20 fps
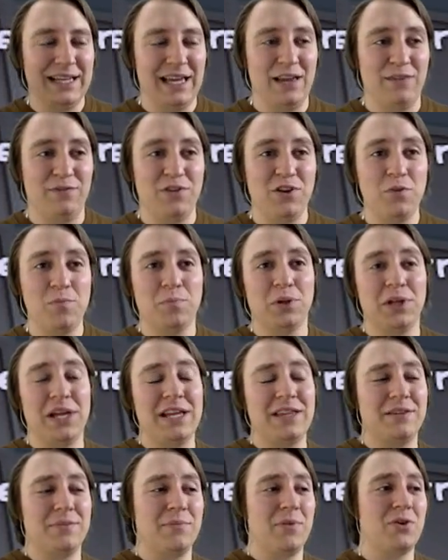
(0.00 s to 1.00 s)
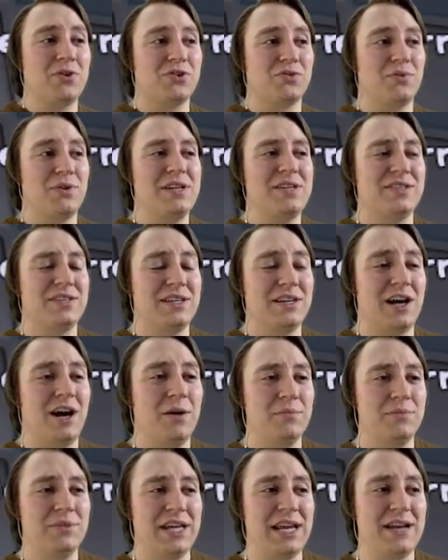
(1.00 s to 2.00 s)
If you played the most recent
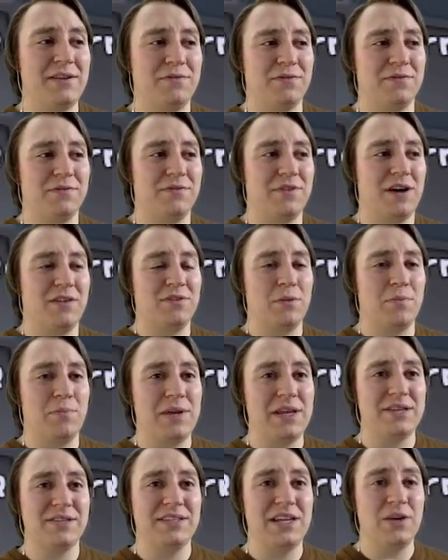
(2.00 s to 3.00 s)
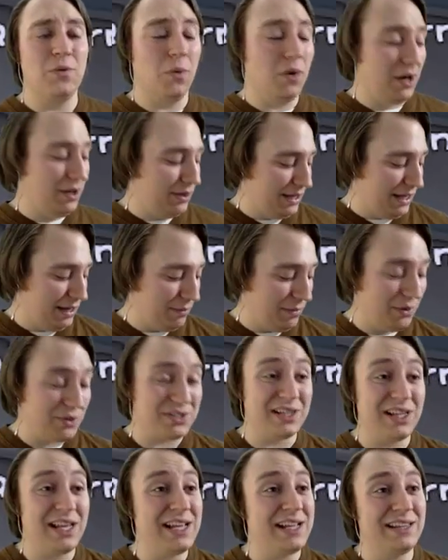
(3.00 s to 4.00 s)
update of the PC one, then
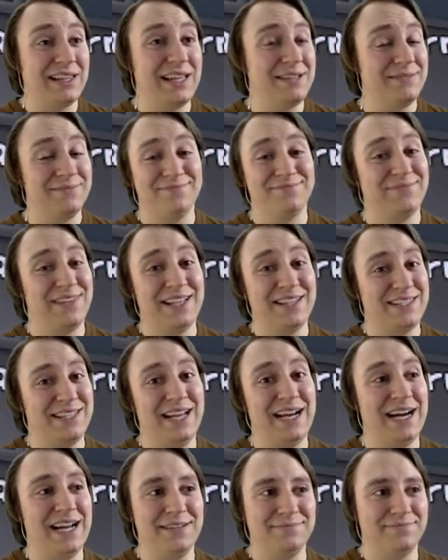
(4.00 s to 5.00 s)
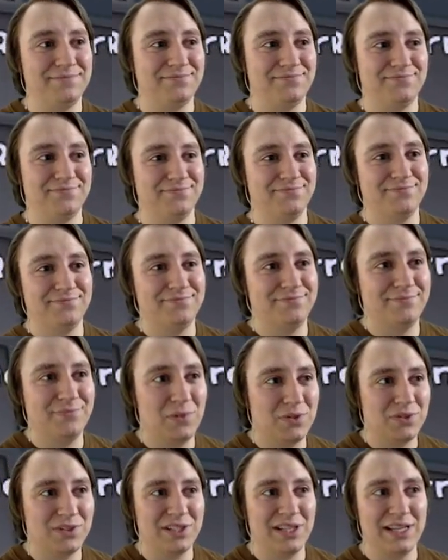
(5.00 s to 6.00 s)
most likely it's not.
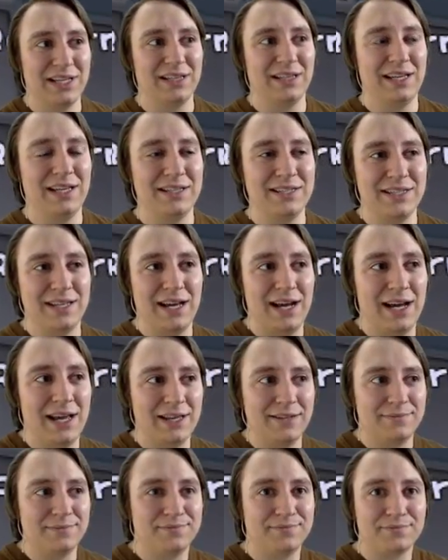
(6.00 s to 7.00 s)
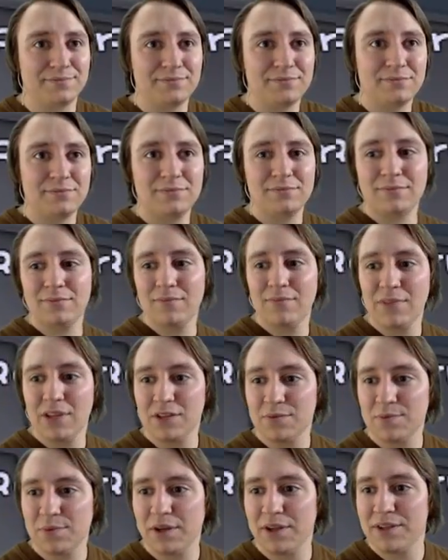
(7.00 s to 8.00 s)
Most likely it's not.
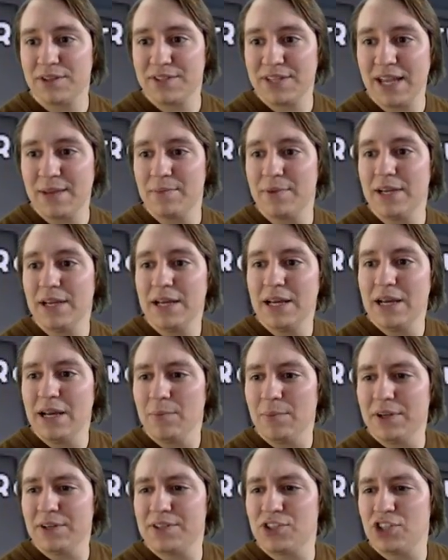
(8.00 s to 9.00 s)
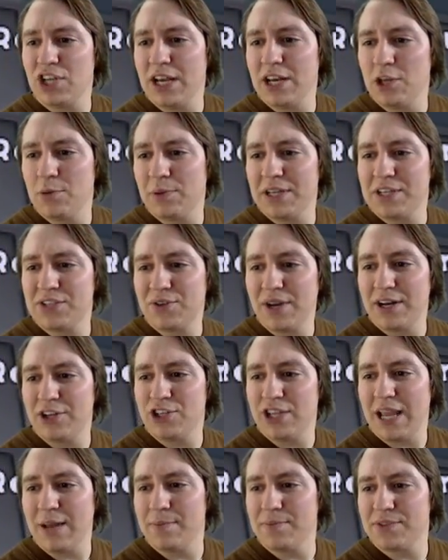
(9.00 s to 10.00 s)
Probably the same. But says, Jay, do you play
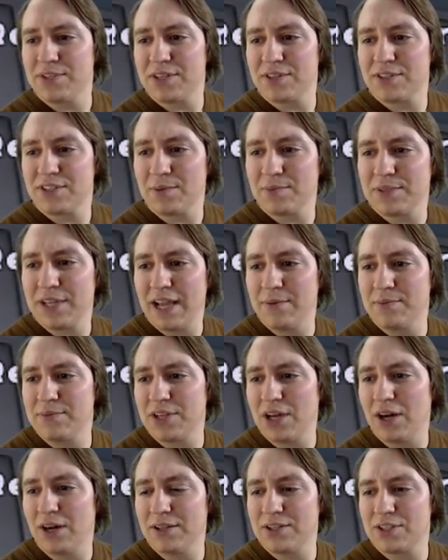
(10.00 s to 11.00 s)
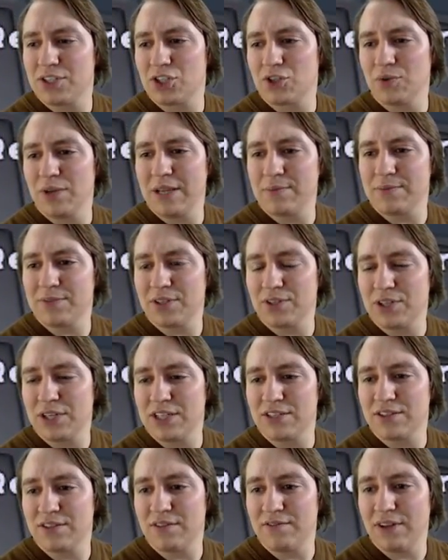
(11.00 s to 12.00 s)
strategy games sometimes on stream, such
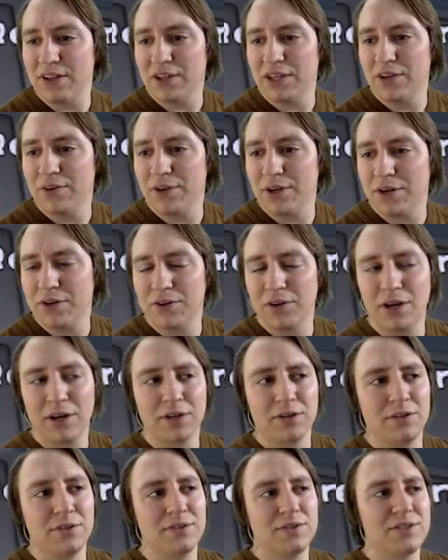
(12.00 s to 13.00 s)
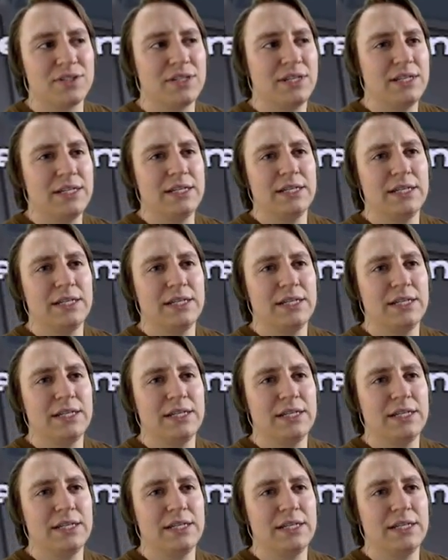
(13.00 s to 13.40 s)
as Valkyria Chronicles?